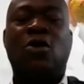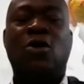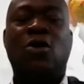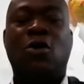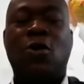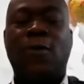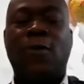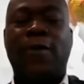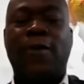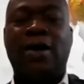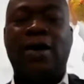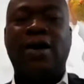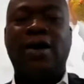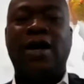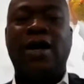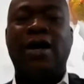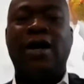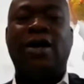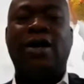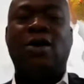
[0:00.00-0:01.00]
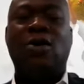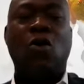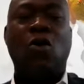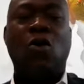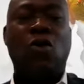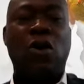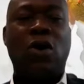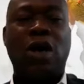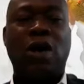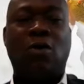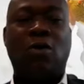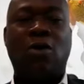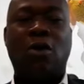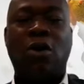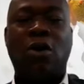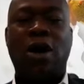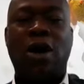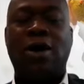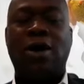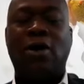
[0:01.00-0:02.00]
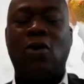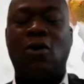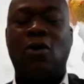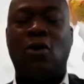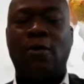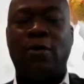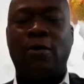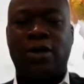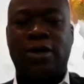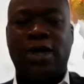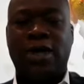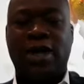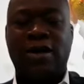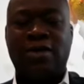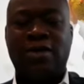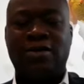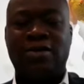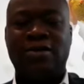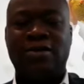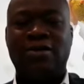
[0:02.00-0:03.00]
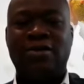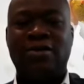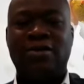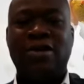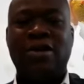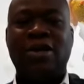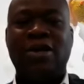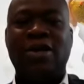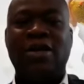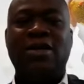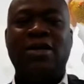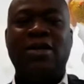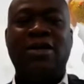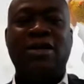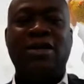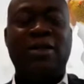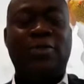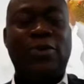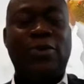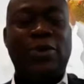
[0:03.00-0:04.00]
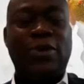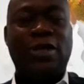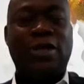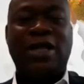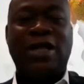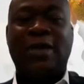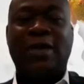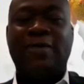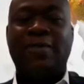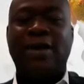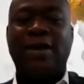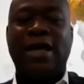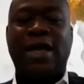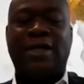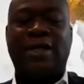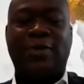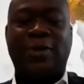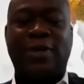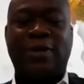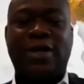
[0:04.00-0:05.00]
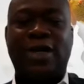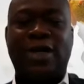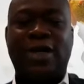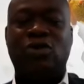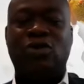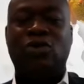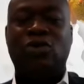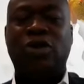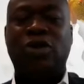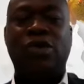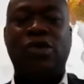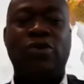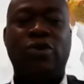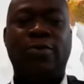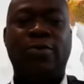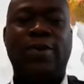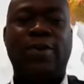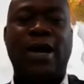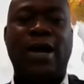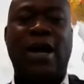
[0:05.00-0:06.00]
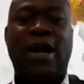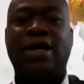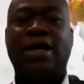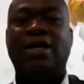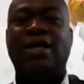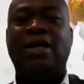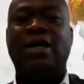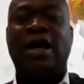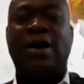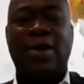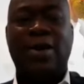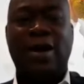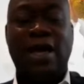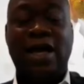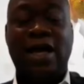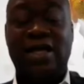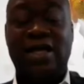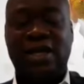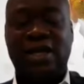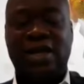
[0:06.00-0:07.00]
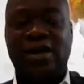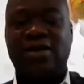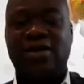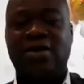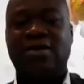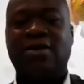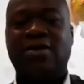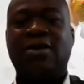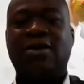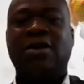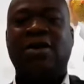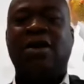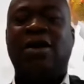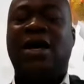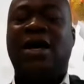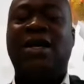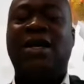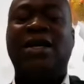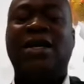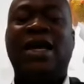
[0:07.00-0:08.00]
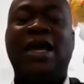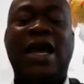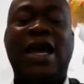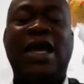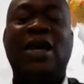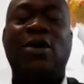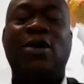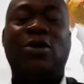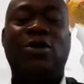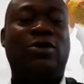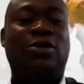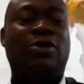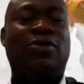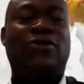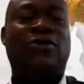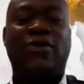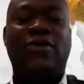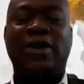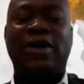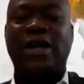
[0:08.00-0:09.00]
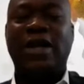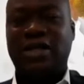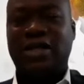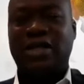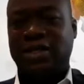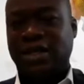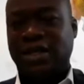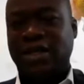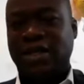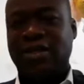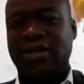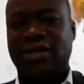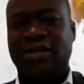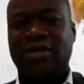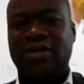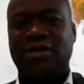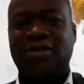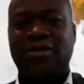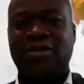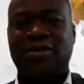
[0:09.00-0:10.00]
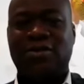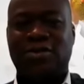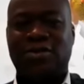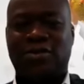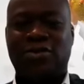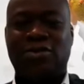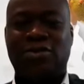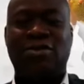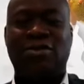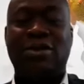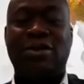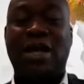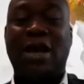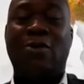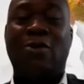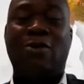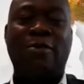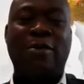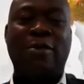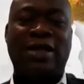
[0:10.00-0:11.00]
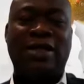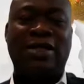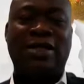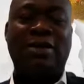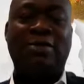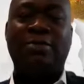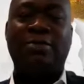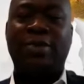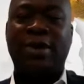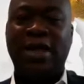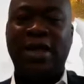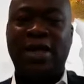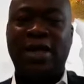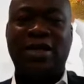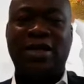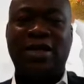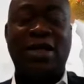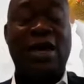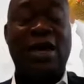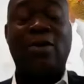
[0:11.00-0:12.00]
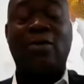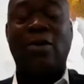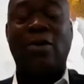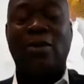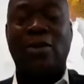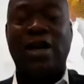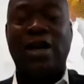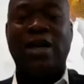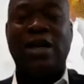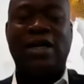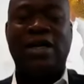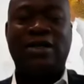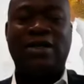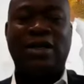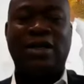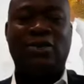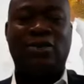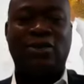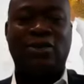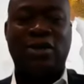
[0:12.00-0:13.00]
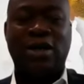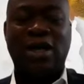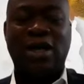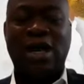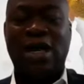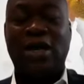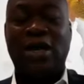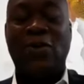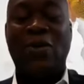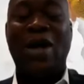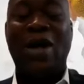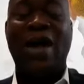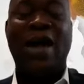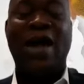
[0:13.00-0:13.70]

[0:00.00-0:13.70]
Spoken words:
cocoa powder, cocoa liquor, and cocoa butter. These products are being exported to Europe and Asia, and they earn lots of foreign exchange. So that one makes them big. They are #1 in Nigeria today, and we